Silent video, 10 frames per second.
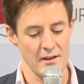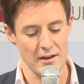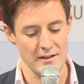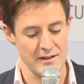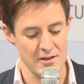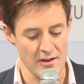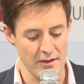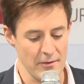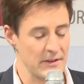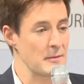against each
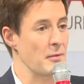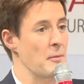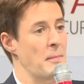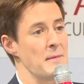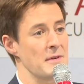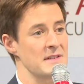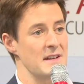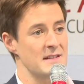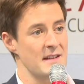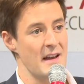other? For example, the payment
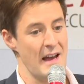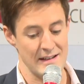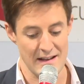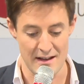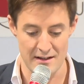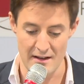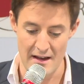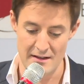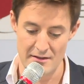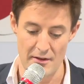data
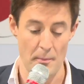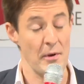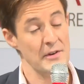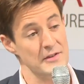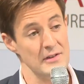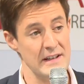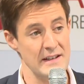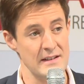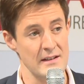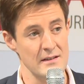and the personal
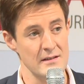data?